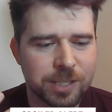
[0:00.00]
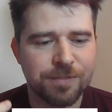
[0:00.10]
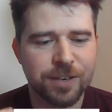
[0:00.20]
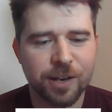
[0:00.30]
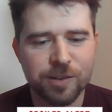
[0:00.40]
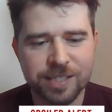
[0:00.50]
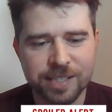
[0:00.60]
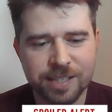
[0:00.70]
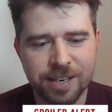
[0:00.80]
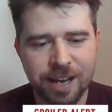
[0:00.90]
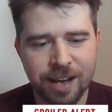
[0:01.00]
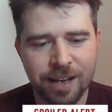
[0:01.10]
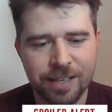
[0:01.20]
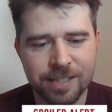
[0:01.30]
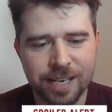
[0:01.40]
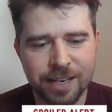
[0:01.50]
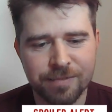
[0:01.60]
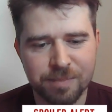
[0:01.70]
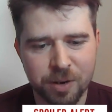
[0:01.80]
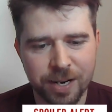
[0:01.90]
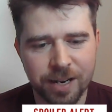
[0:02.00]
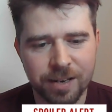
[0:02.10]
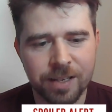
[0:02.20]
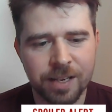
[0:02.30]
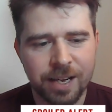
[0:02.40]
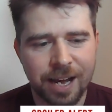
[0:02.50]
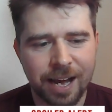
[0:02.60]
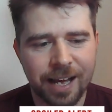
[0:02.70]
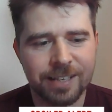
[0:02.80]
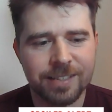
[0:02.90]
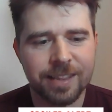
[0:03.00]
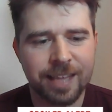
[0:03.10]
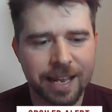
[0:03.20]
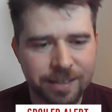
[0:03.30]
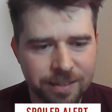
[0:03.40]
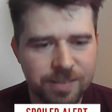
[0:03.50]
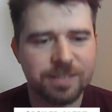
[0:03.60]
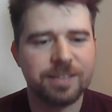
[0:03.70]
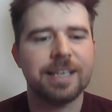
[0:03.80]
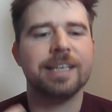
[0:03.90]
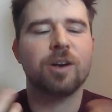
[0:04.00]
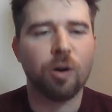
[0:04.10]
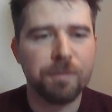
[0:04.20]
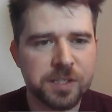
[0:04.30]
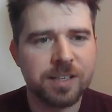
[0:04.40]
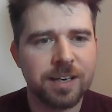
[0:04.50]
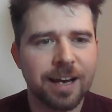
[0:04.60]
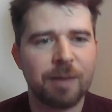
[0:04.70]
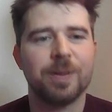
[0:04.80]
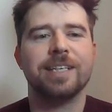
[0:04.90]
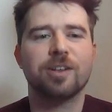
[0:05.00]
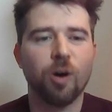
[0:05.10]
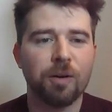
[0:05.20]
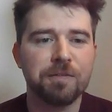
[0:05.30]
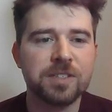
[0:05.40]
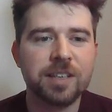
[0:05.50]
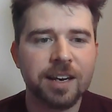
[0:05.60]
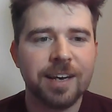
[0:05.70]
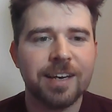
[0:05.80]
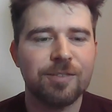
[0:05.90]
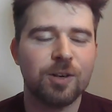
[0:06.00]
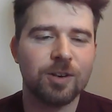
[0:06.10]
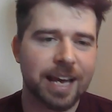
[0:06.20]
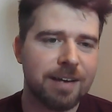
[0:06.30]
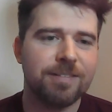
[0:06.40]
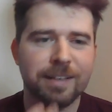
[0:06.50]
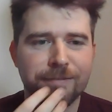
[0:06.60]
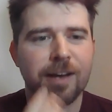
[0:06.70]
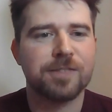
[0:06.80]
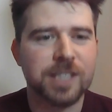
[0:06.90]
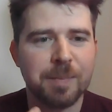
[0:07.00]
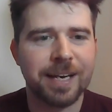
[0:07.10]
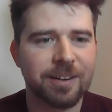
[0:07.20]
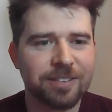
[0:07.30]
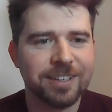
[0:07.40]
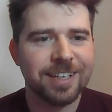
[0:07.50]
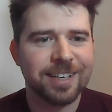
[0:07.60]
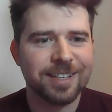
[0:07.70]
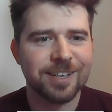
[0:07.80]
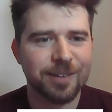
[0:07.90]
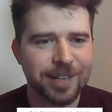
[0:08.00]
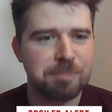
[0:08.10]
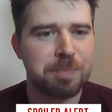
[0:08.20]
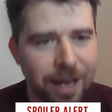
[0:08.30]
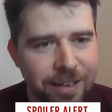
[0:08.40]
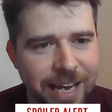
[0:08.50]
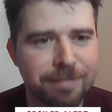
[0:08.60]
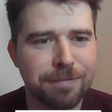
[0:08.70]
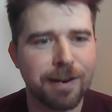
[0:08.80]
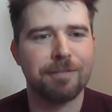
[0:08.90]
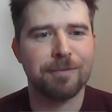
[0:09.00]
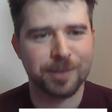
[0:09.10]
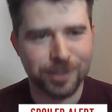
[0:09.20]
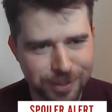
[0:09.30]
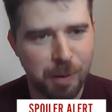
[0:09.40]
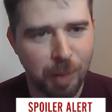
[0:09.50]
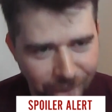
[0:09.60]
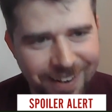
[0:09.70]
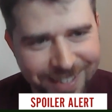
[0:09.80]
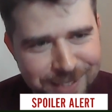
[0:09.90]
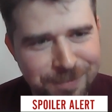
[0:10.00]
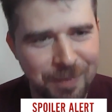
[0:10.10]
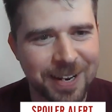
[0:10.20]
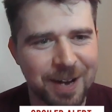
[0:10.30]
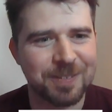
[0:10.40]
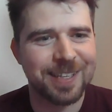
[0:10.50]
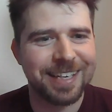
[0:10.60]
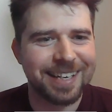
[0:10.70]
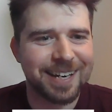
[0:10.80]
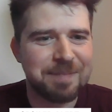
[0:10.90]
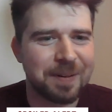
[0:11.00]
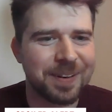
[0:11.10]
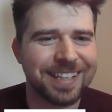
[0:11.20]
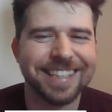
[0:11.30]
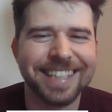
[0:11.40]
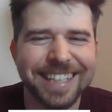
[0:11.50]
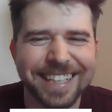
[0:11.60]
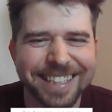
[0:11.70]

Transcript: Christopher goes to save Maria, and then he coughs, and when he coughs, if you look carefully, fluff's coming out. So it's blood and fluff, which is he's throwing up on the bonnet.